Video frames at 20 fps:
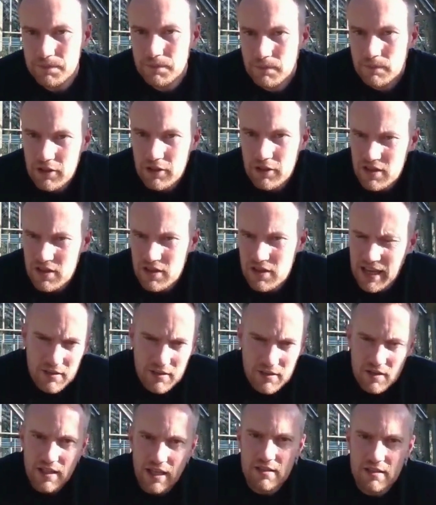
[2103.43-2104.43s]
And does
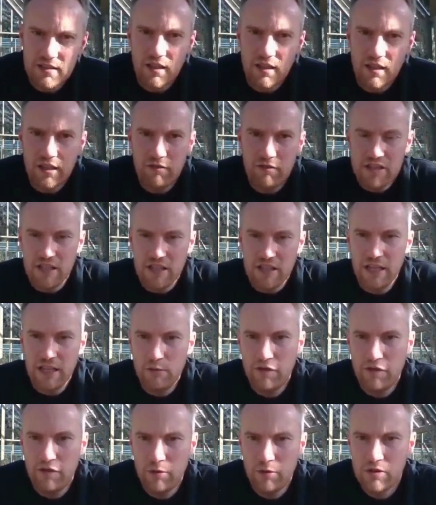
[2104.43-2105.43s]
that study resonate
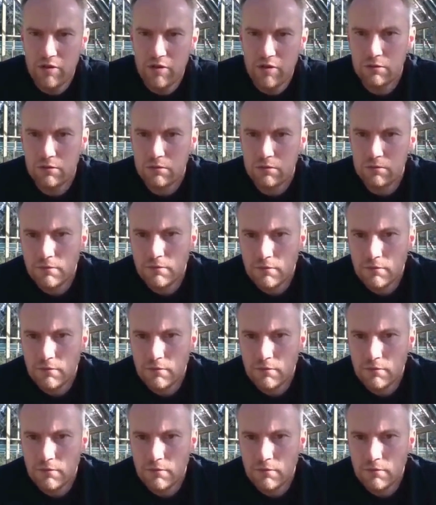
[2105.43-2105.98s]
with you at all?